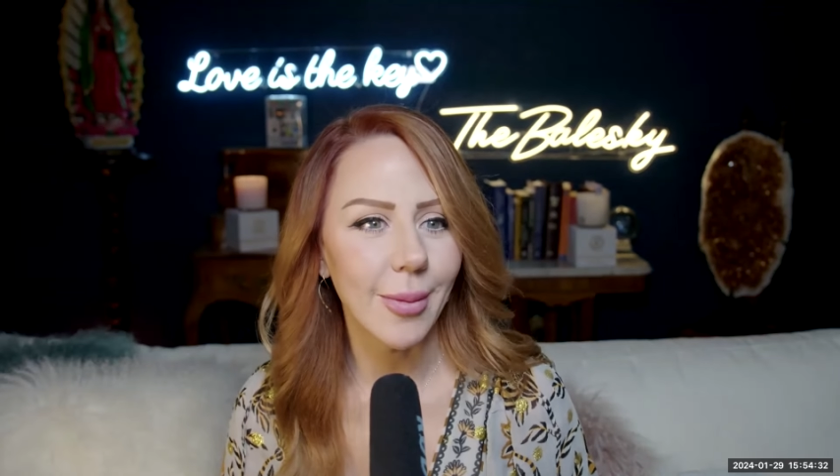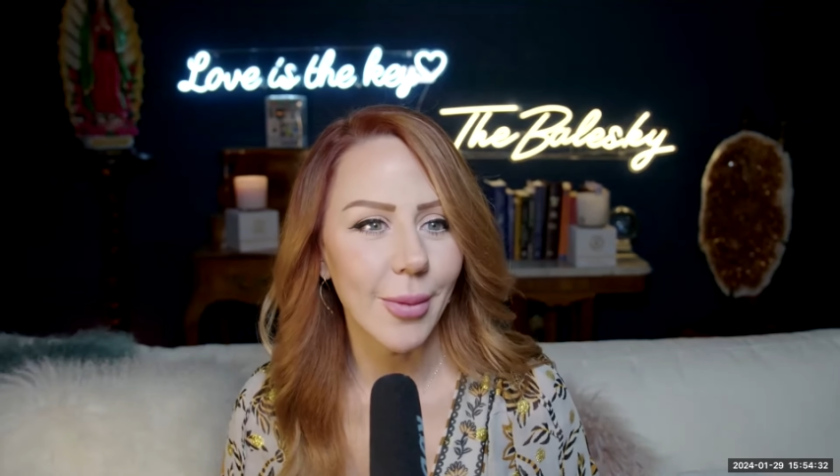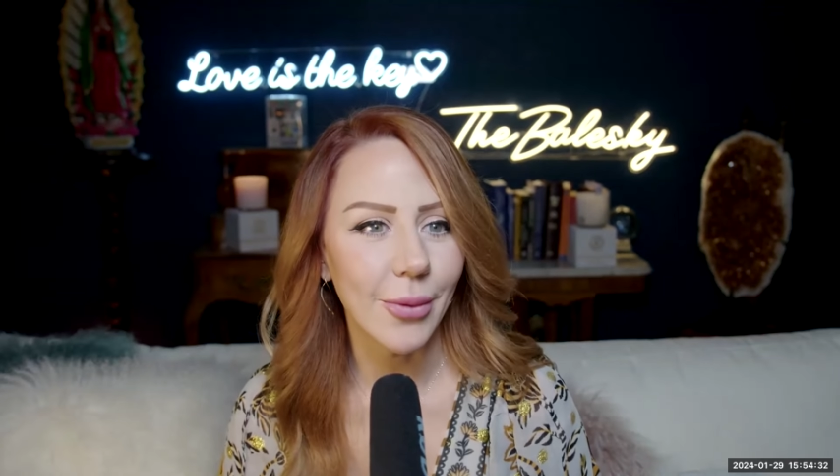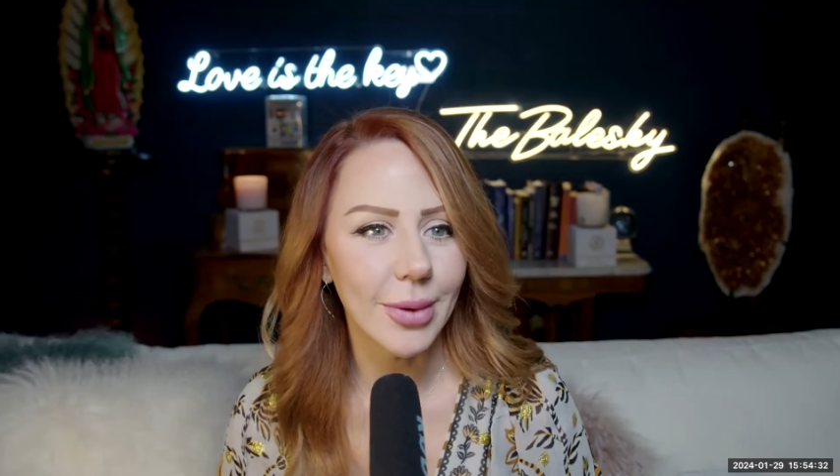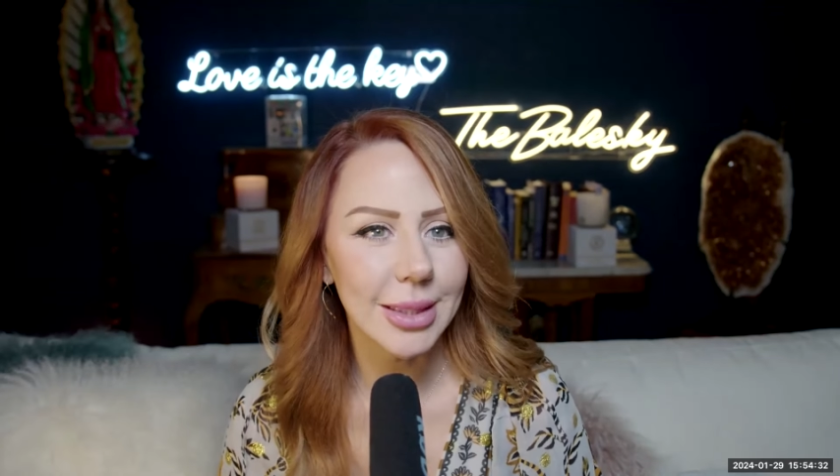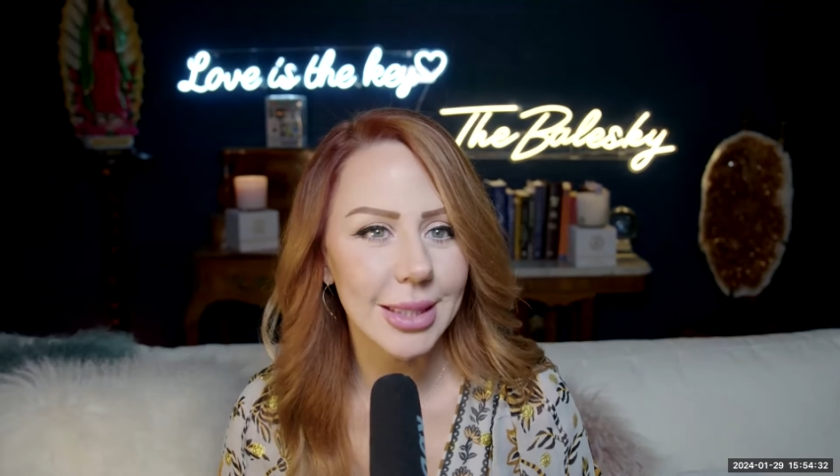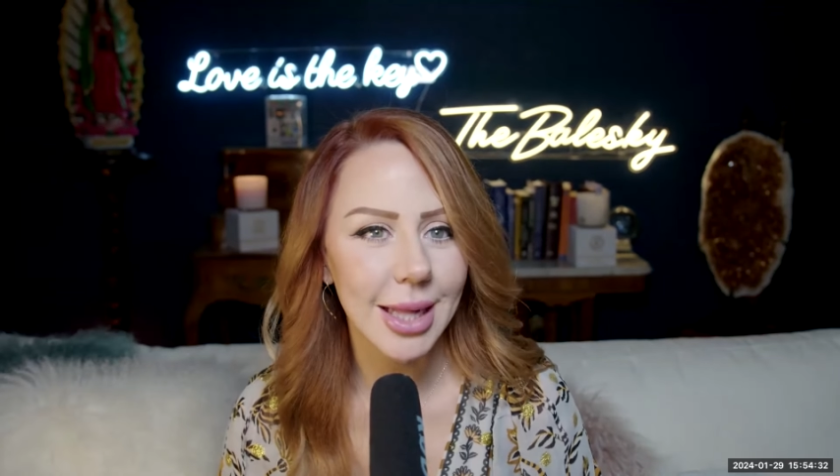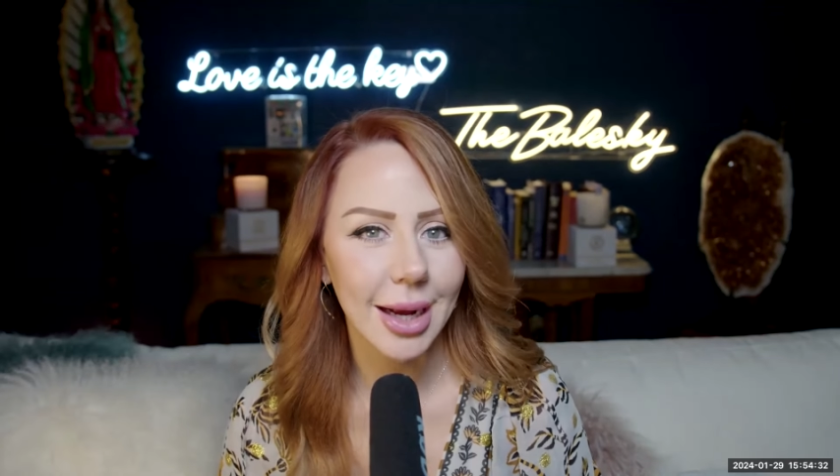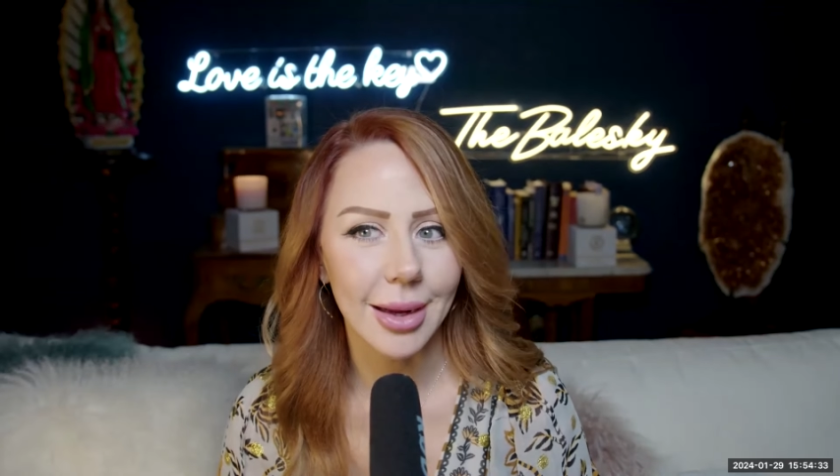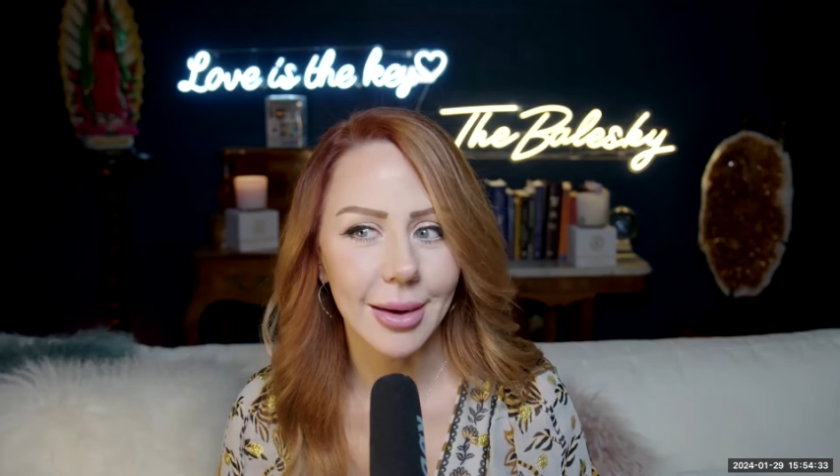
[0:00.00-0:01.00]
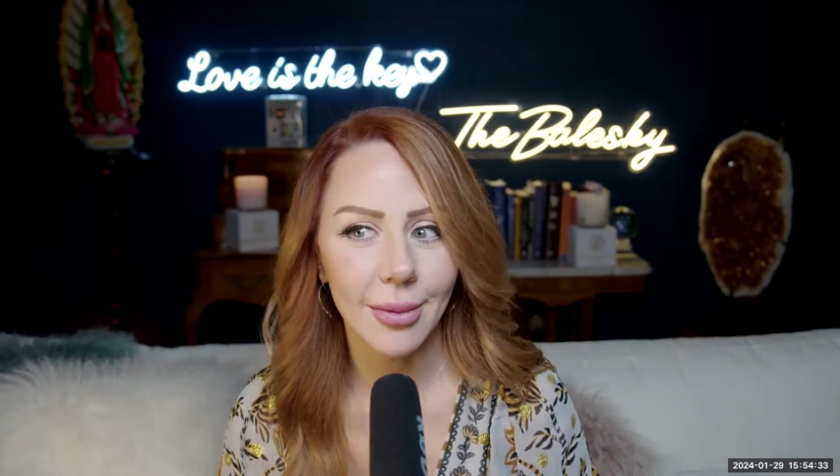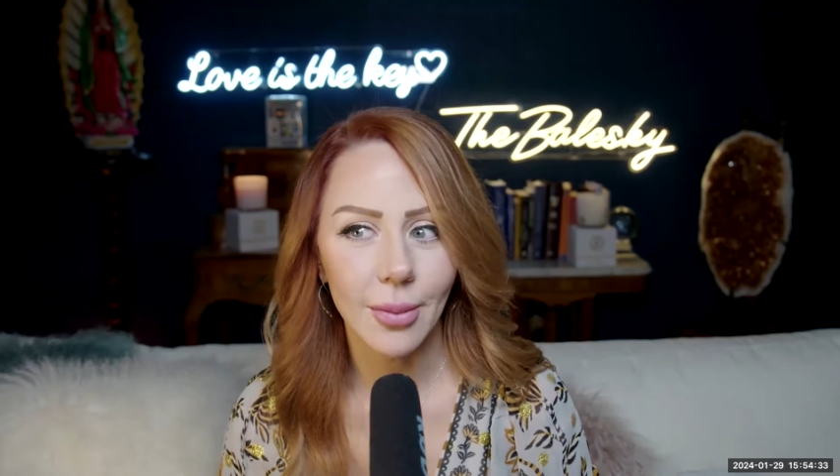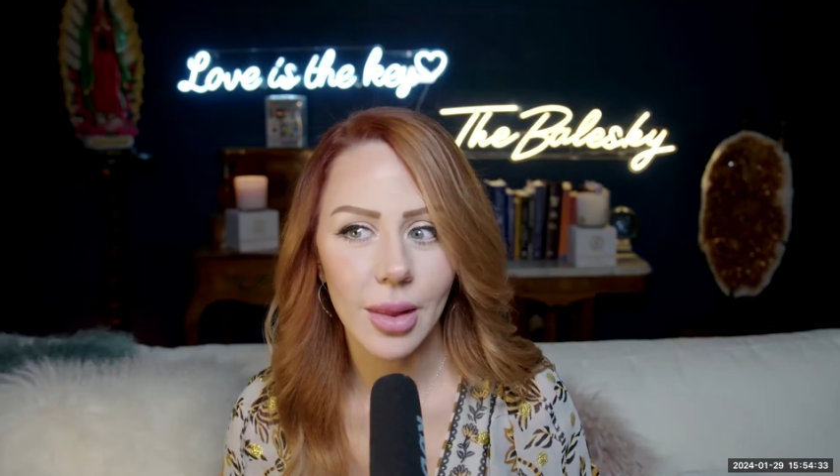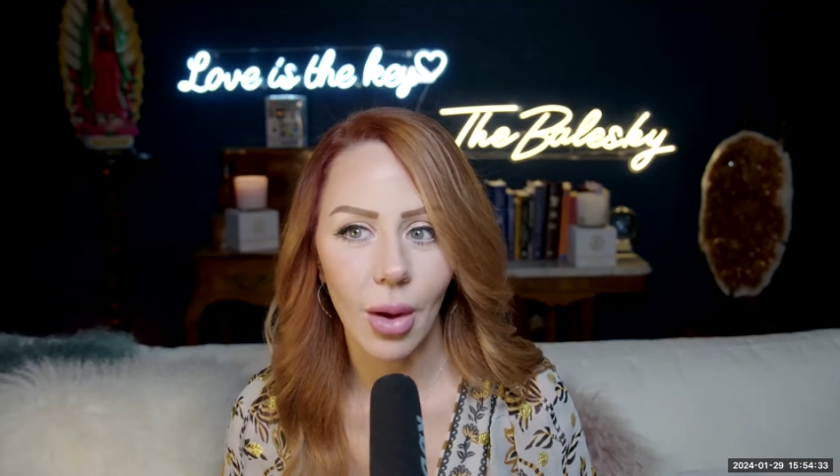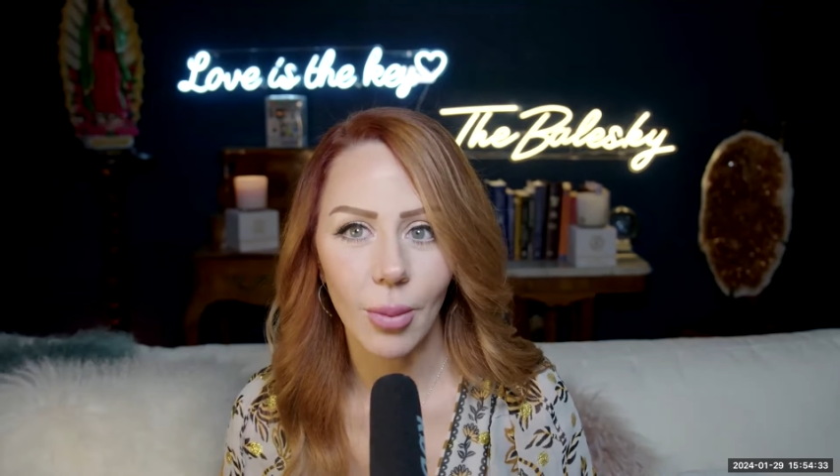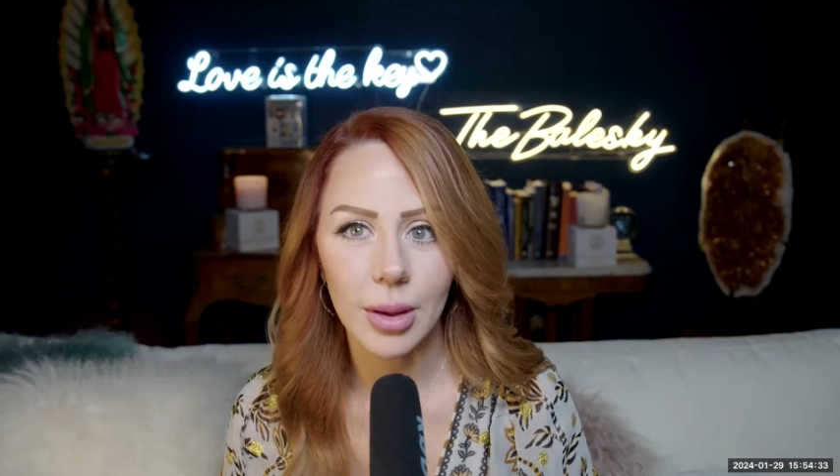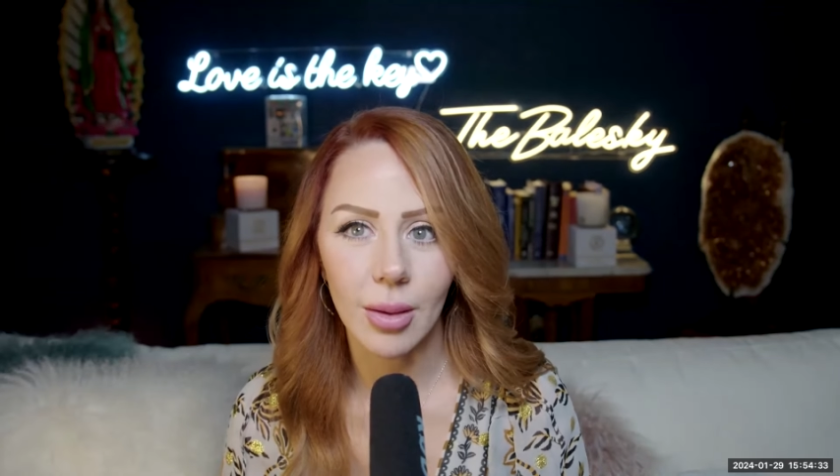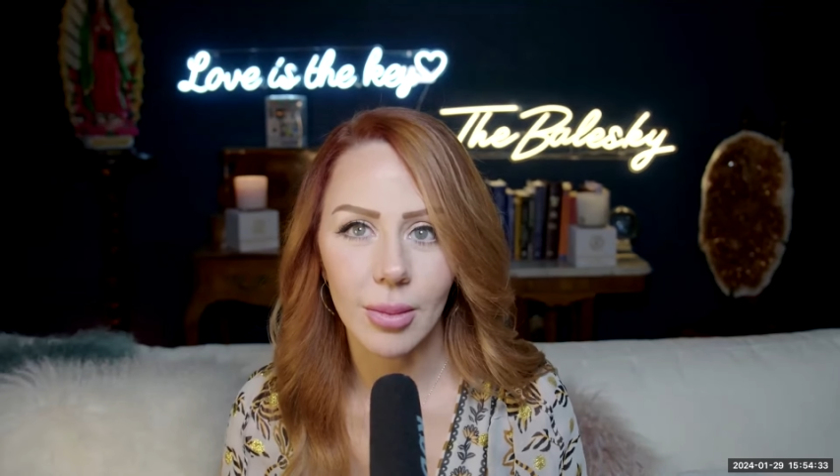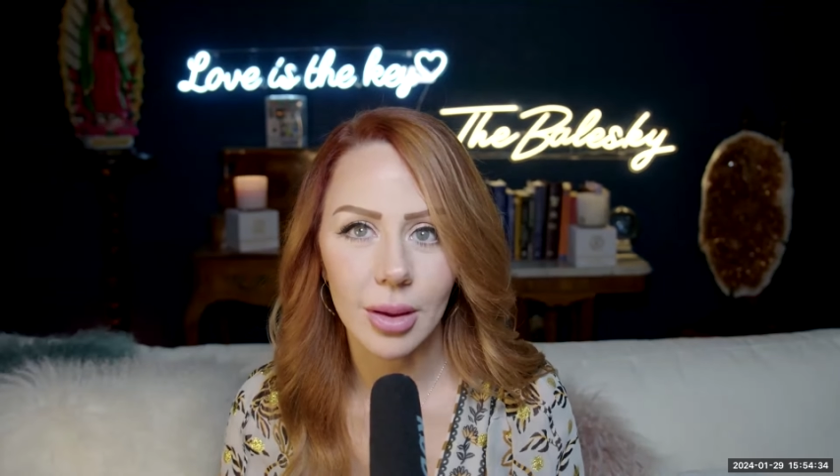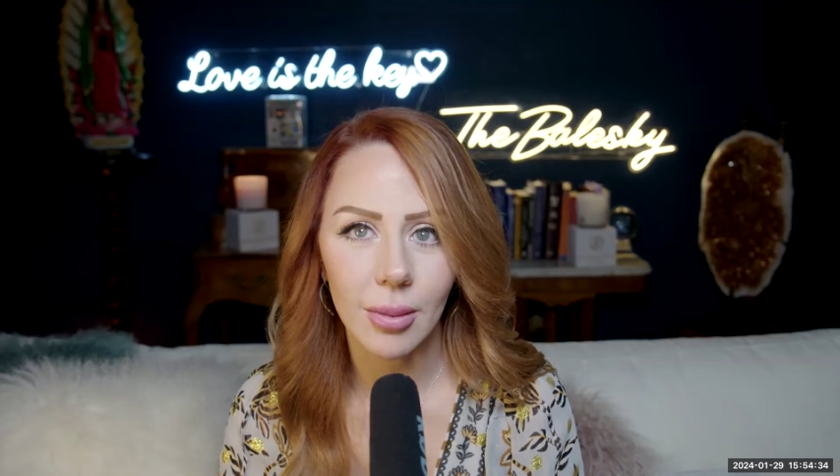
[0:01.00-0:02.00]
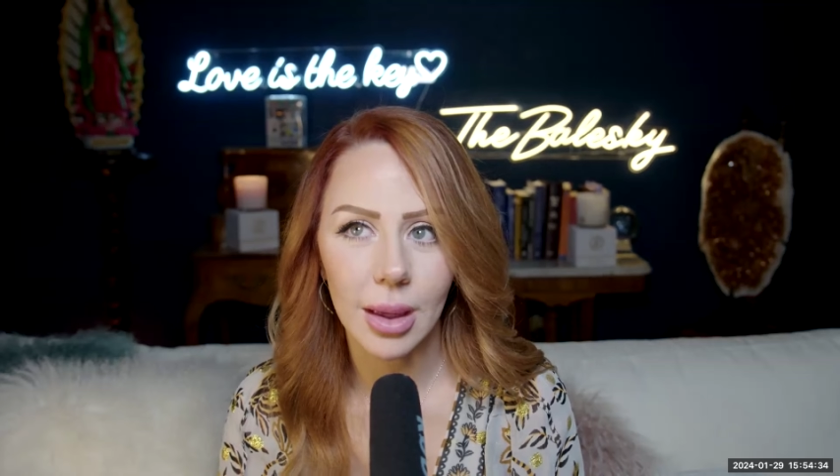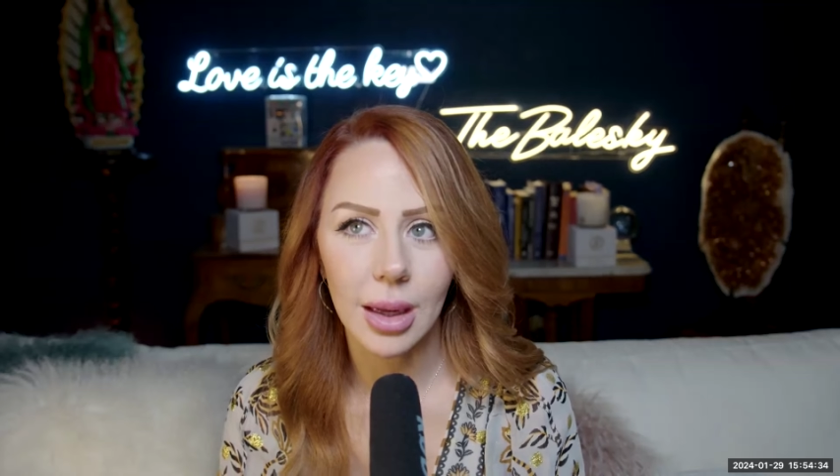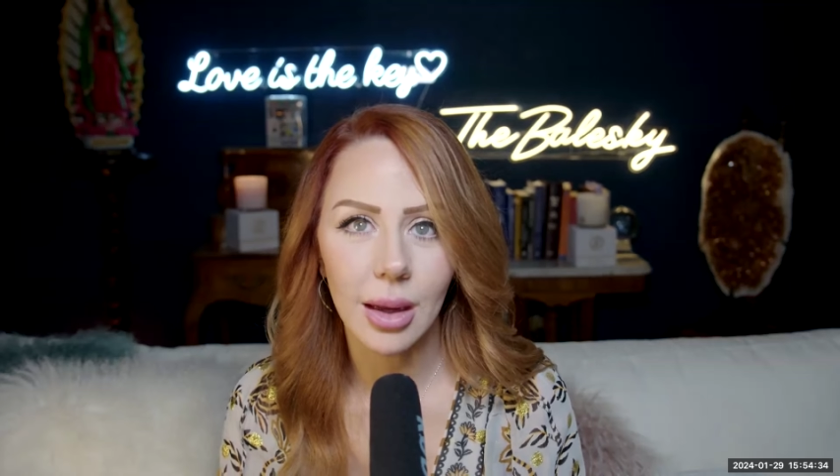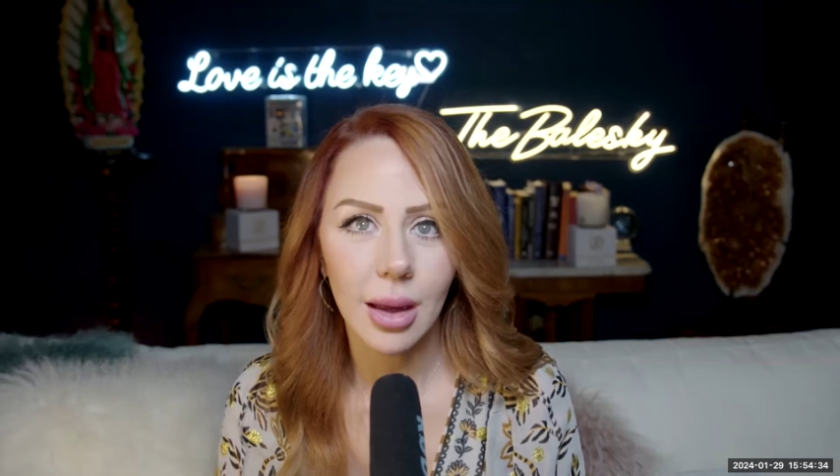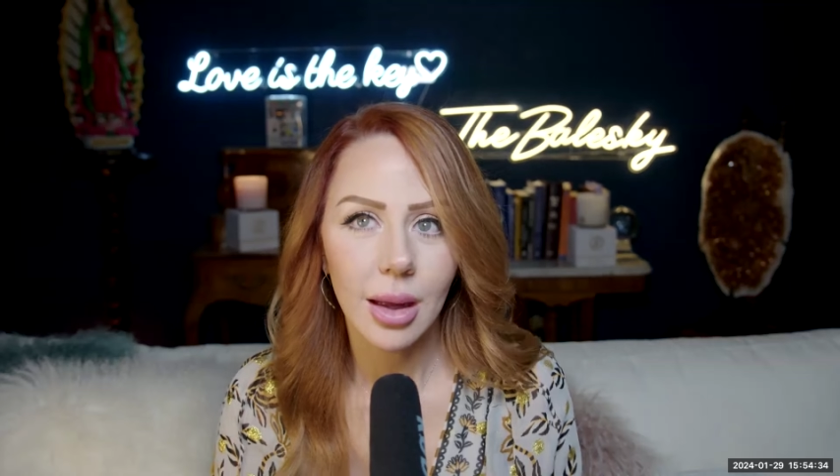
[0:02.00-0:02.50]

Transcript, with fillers: give me one second. Tell me, tell me, tell me.